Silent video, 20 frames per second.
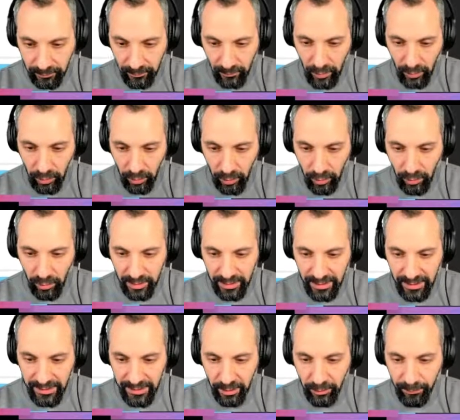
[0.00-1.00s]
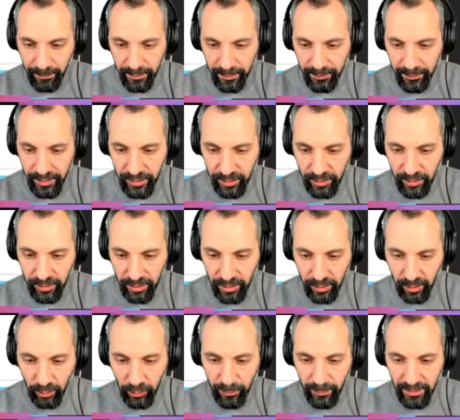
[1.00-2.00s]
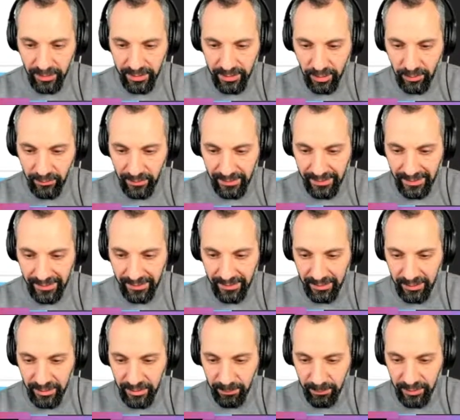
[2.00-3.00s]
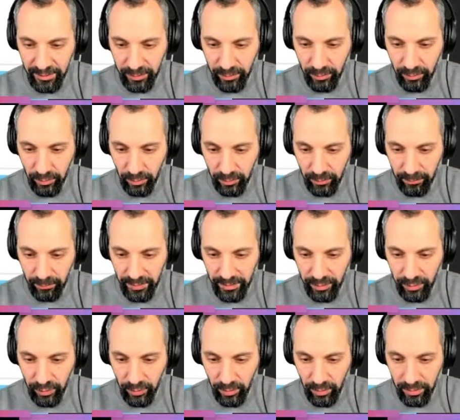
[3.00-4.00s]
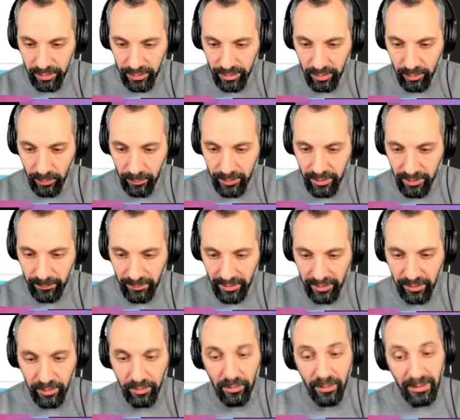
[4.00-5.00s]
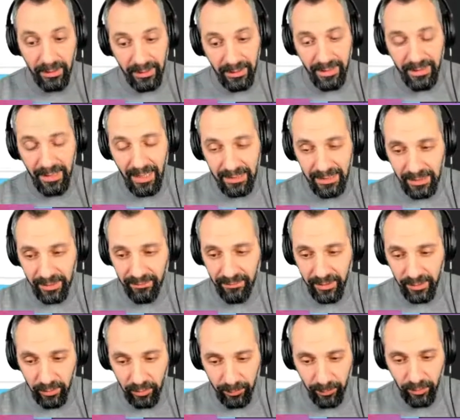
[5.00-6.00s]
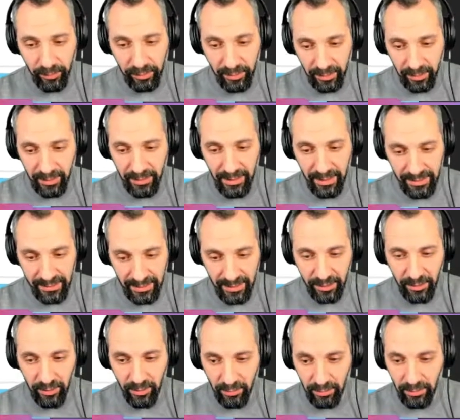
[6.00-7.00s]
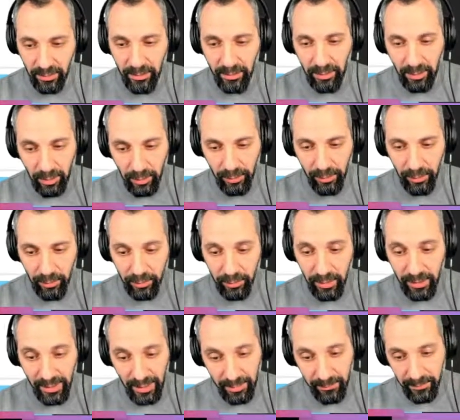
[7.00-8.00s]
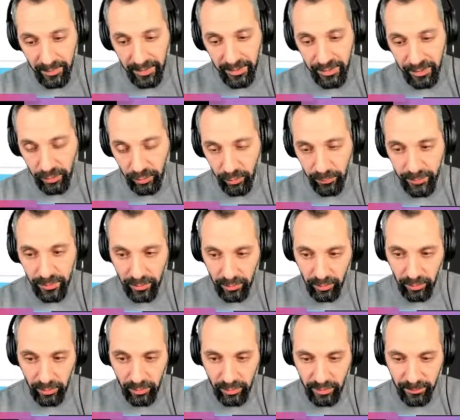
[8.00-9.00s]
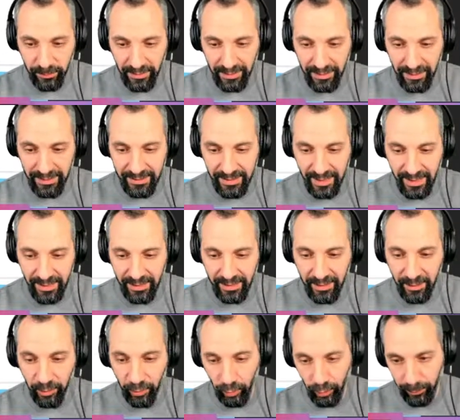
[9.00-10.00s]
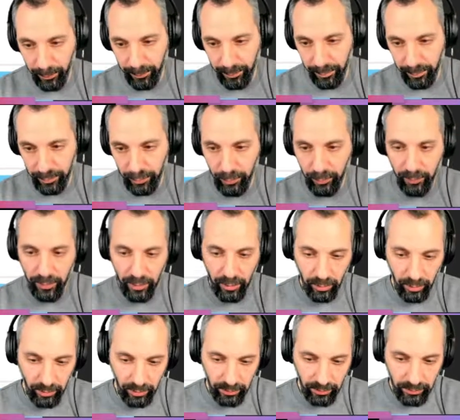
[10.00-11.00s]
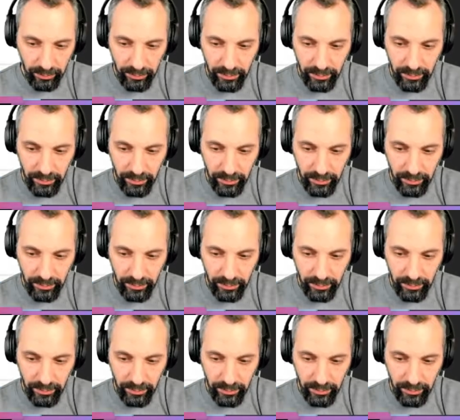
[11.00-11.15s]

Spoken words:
Roles are a set of permissions and group are a set of identities. Please do not merge roles and groups, I beg you. That's a very good point. Yes, thank you. Although you can merge groups and roles by assigning a group to a role,